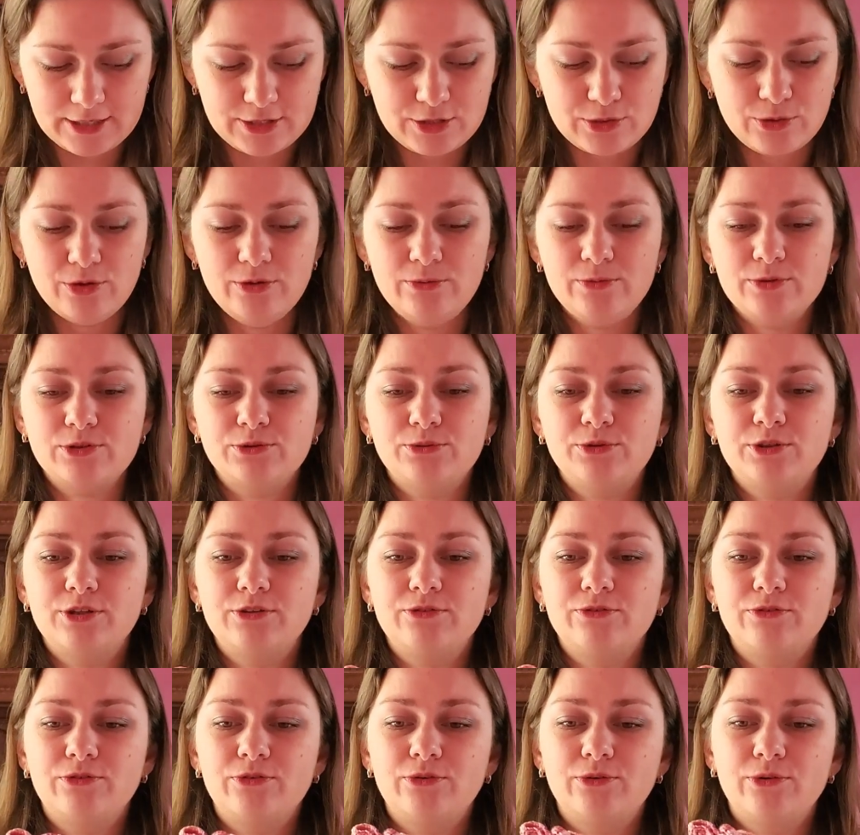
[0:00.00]
So I was
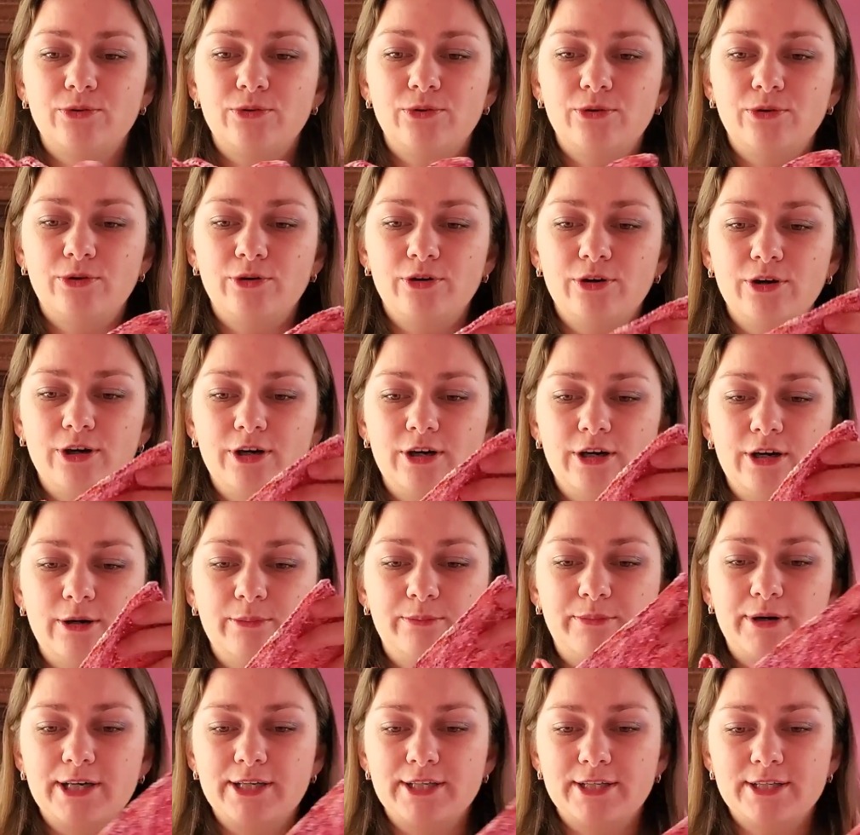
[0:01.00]
looking for
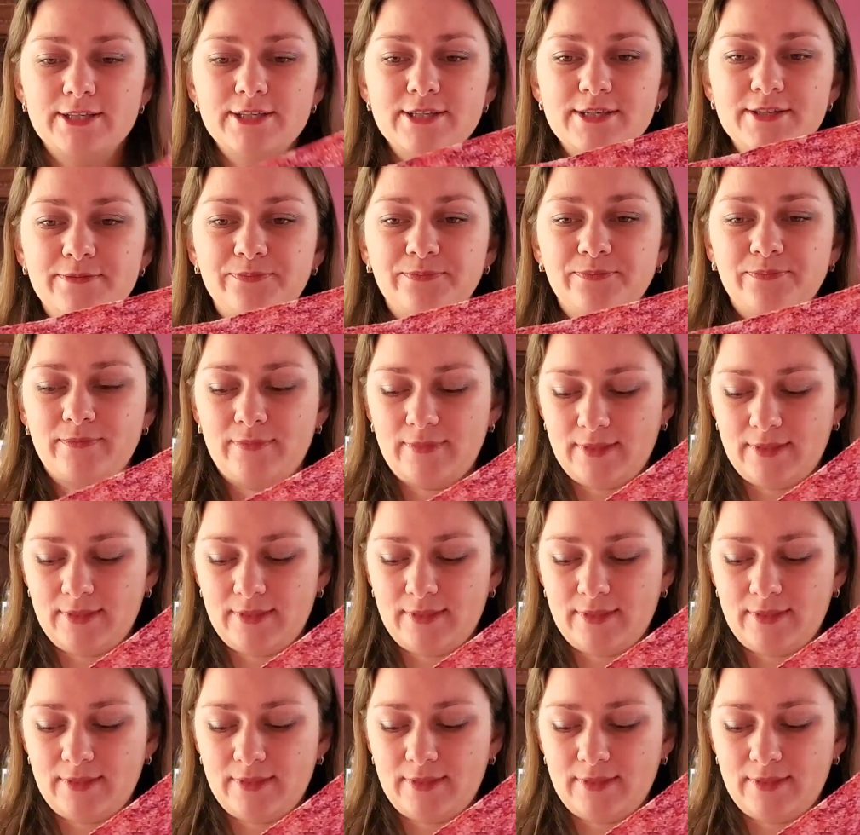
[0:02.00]
patterns,